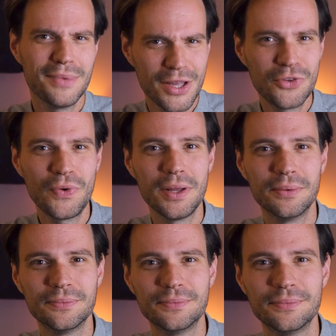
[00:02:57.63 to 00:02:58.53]
it's free.
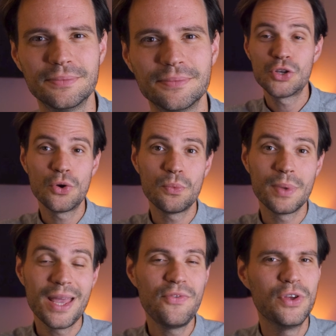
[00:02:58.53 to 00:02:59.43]
So
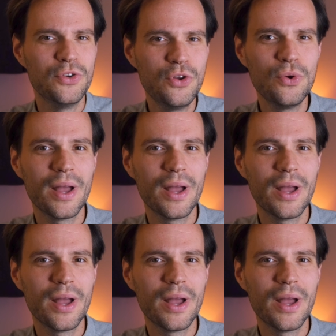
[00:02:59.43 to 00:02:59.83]
if you do